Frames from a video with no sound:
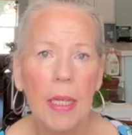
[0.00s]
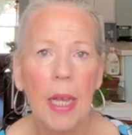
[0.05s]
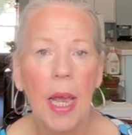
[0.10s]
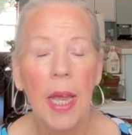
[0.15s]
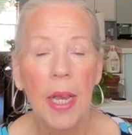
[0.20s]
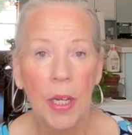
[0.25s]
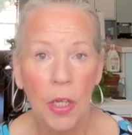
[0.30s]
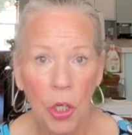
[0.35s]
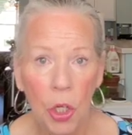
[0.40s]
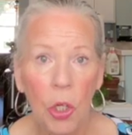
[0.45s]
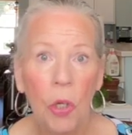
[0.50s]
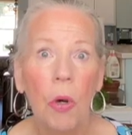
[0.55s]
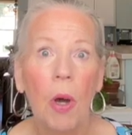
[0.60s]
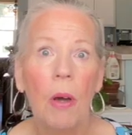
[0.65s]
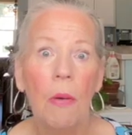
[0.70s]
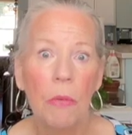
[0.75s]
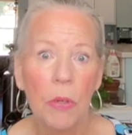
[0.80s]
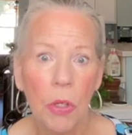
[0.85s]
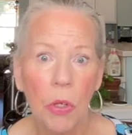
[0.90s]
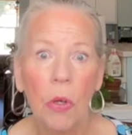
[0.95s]
I knew I
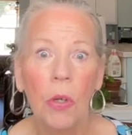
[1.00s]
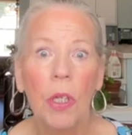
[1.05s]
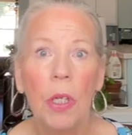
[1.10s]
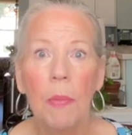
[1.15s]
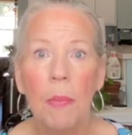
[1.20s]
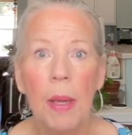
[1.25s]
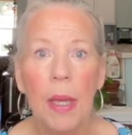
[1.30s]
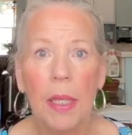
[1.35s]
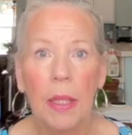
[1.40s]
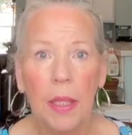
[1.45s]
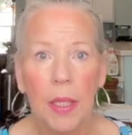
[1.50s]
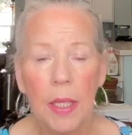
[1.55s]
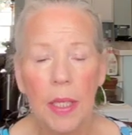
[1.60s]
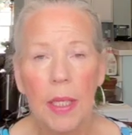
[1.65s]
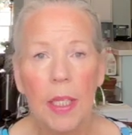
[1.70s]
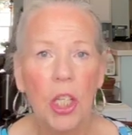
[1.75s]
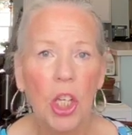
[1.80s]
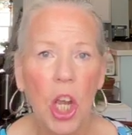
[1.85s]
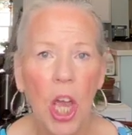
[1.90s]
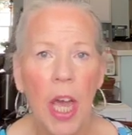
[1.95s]
was going to make this
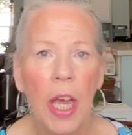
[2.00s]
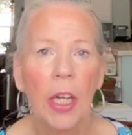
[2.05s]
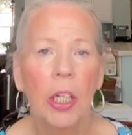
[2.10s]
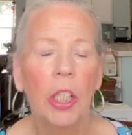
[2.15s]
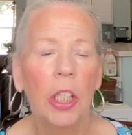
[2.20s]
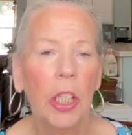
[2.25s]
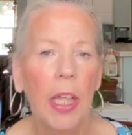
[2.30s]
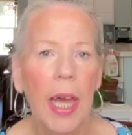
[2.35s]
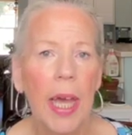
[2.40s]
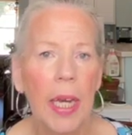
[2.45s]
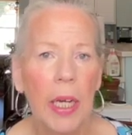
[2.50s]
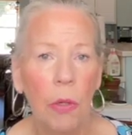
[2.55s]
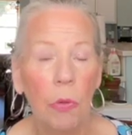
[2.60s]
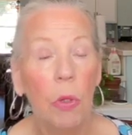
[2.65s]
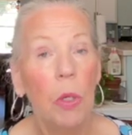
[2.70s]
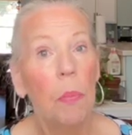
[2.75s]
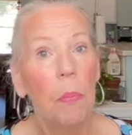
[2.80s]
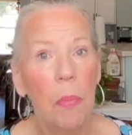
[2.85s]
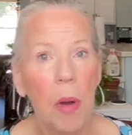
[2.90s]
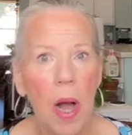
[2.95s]
channel and it
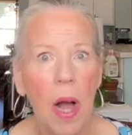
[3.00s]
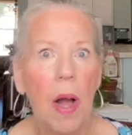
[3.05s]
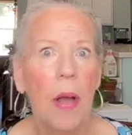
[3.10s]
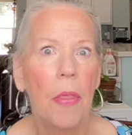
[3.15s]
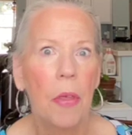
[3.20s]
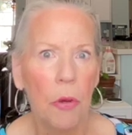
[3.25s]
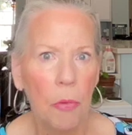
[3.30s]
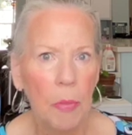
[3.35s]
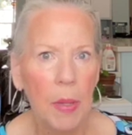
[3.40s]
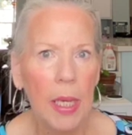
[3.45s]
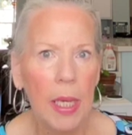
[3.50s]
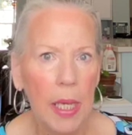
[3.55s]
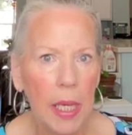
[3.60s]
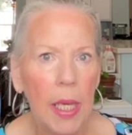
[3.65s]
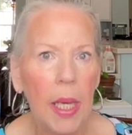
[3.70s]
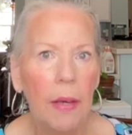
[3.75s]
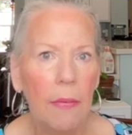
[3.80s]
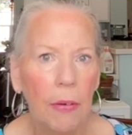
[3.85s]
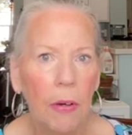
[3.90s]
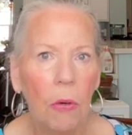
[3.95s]
would bother me
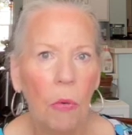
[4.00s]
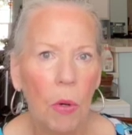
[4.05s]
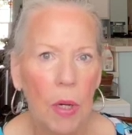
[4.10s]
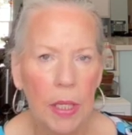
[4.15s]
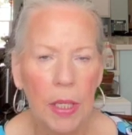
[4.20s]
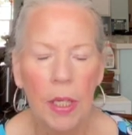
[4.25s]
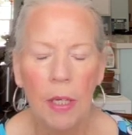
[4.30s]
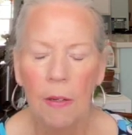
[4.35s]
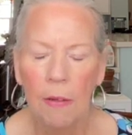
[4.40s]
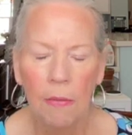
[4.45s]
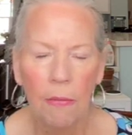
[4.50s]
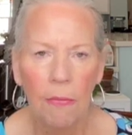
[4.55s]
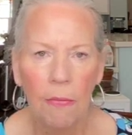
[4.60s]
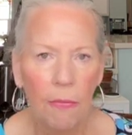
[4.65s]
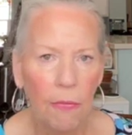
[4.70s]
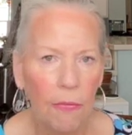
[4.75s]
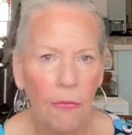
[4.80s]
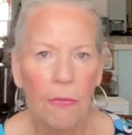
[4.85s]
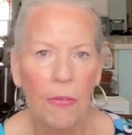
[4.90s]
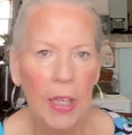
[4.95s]
if it wasn't
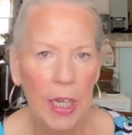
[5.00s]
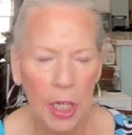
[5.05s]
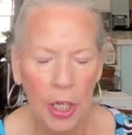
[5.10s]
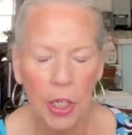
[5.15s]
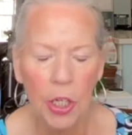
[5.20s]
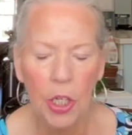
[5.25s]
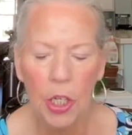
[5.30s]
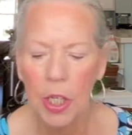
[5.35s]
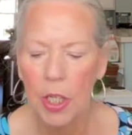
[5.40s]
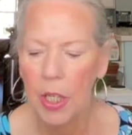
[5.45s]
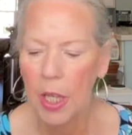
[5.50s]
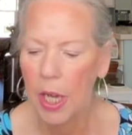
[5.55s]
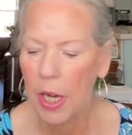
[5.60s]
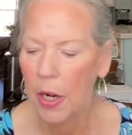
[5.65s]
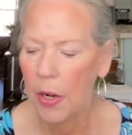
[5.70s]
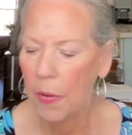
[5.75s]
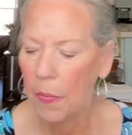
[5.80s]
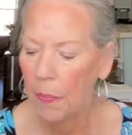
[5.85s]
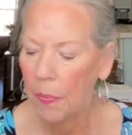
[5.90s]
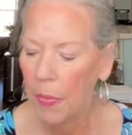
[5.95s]
finished
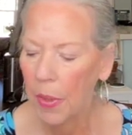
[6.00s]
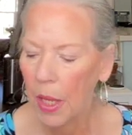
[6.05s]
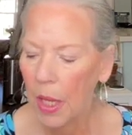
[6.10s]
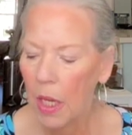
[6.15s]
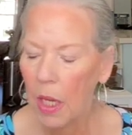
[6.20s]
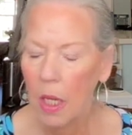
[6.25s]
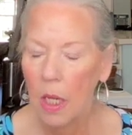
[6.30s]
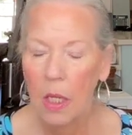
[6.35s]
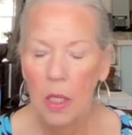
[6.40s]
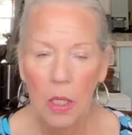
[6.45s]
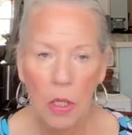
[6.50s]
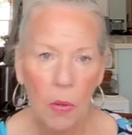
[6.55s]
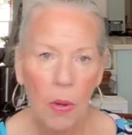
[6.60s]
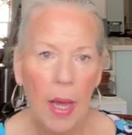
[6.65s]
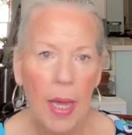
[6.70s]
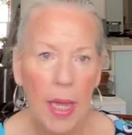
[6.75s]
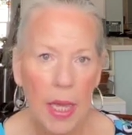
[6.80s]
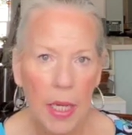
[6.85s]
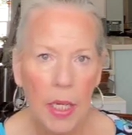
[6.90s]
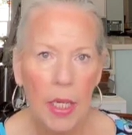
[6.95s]
there. So I
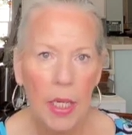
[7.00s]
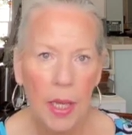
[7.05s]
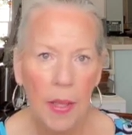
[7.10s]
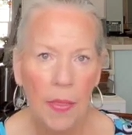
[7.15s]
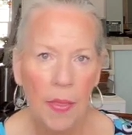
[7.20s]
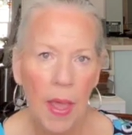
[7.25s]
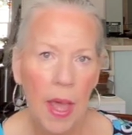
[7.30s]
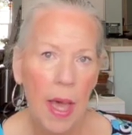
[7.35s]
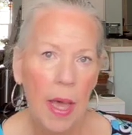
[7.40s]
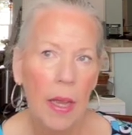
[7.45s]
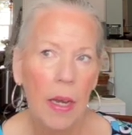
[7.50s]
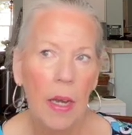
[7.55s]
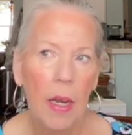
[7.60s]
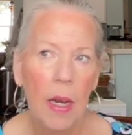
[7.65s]
had done that.